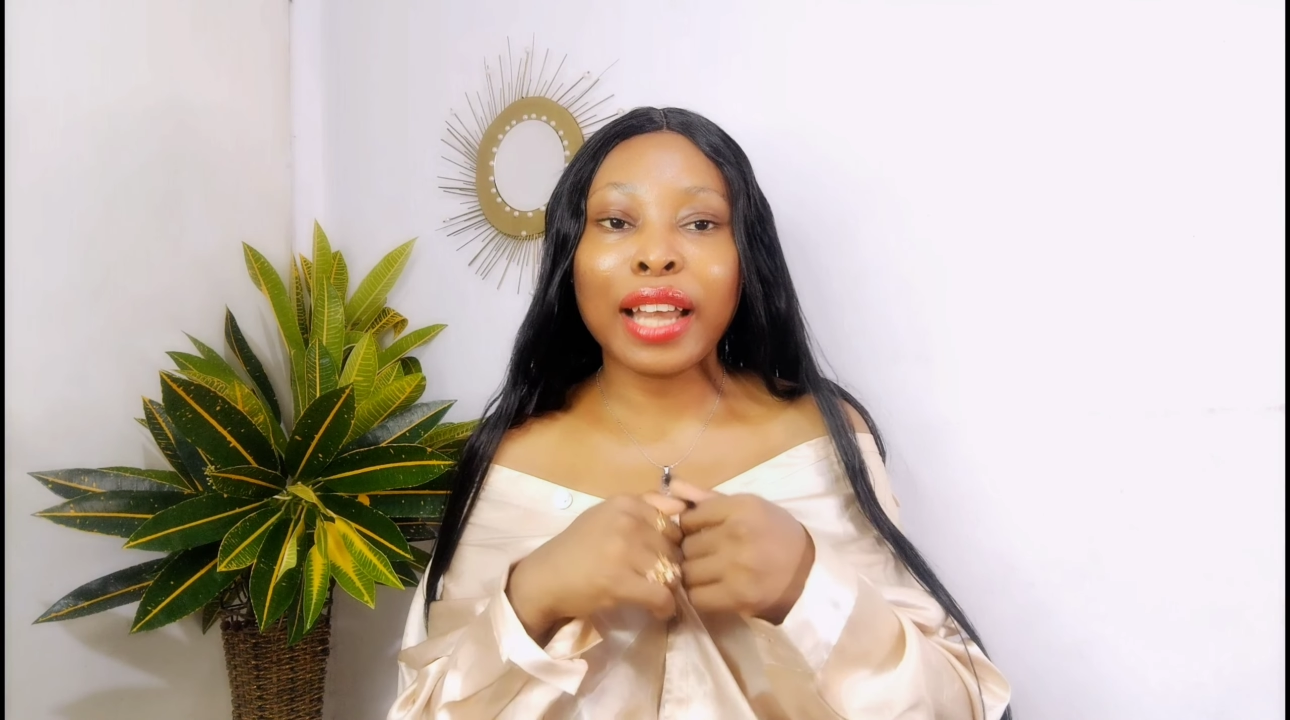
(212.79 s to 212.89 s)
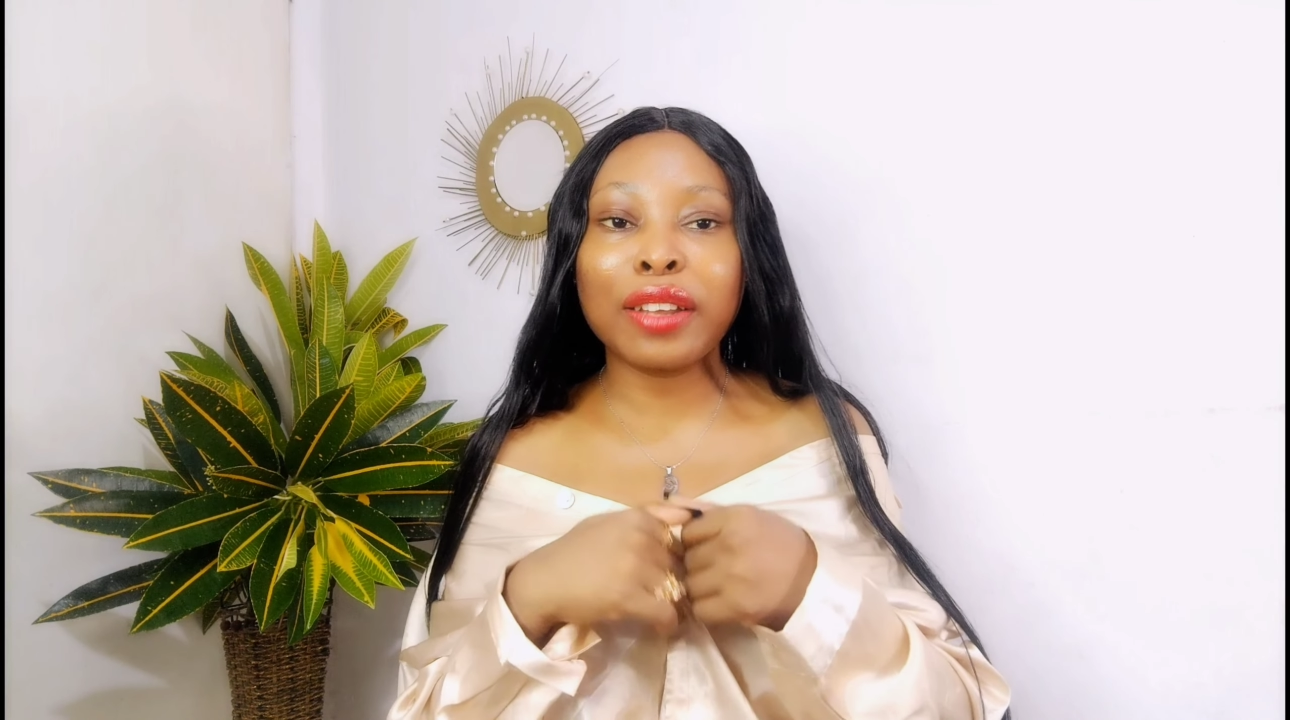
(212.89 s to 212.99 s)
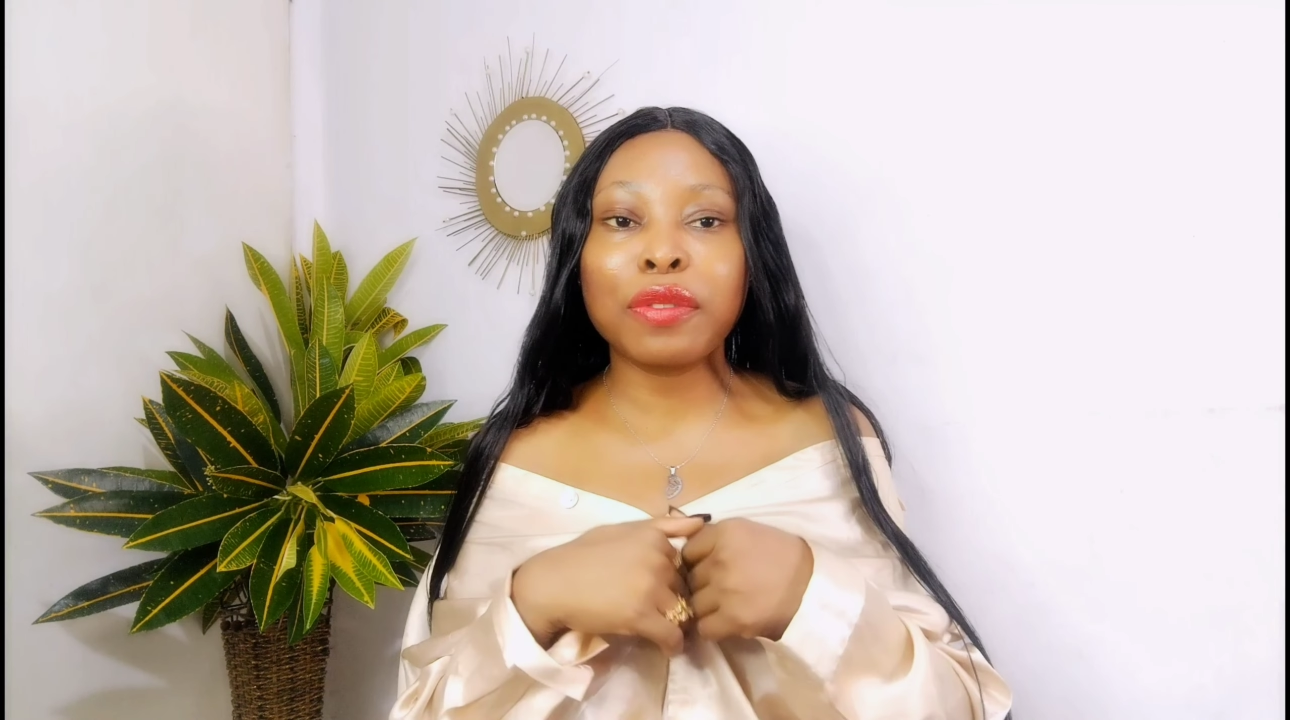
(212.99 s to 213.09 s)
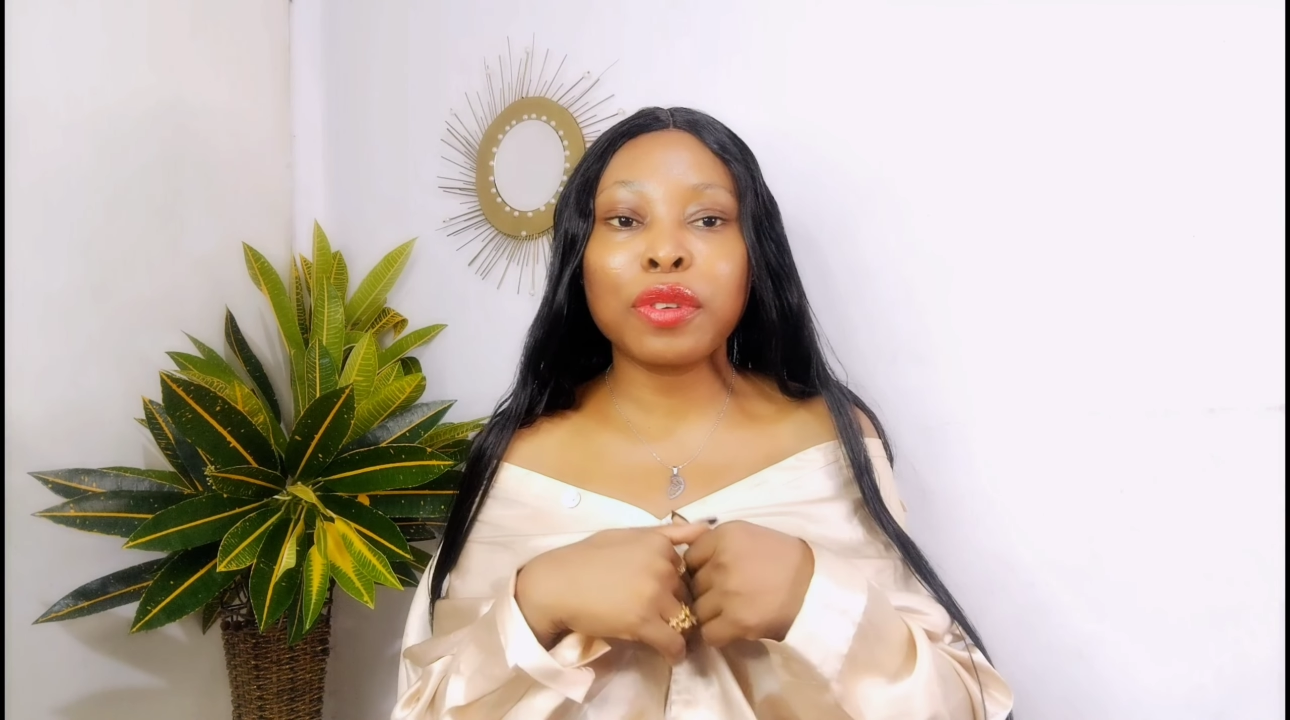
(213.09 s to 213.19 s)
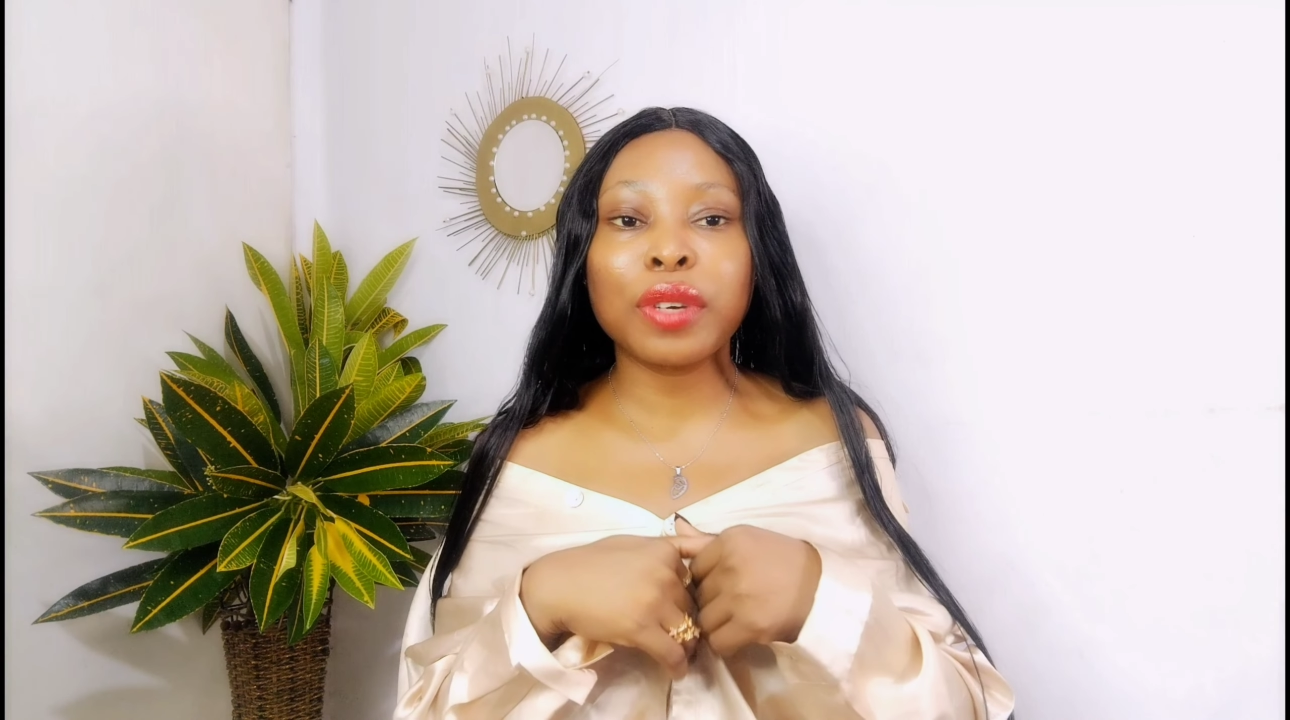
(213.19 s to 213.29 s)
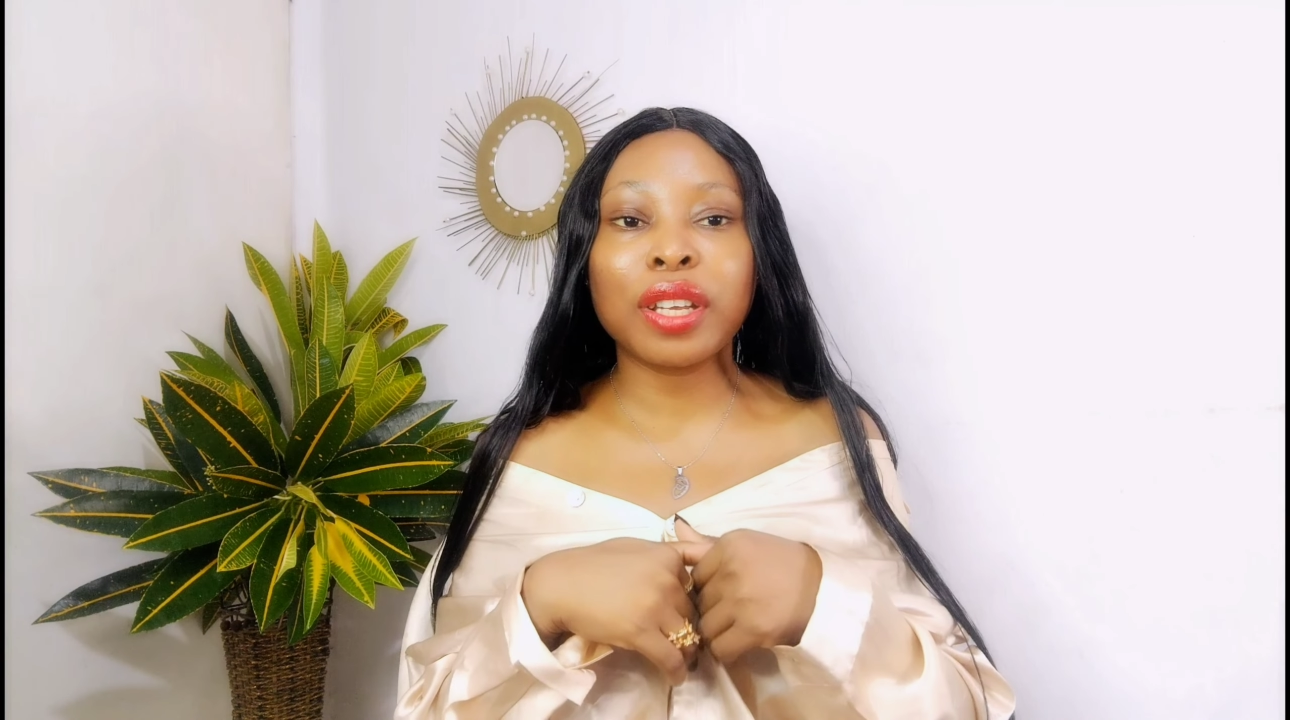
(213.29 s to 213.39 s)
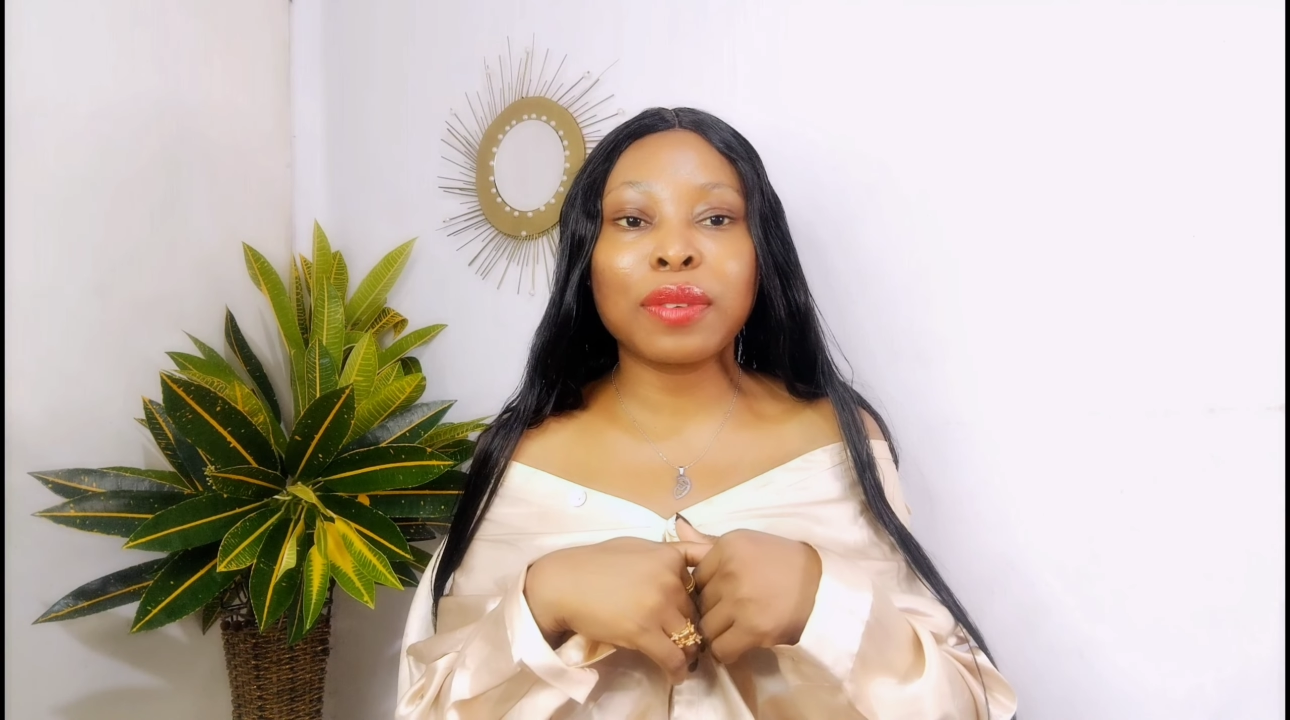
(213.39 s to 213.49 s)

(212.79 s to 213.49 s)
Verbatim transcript: I love you,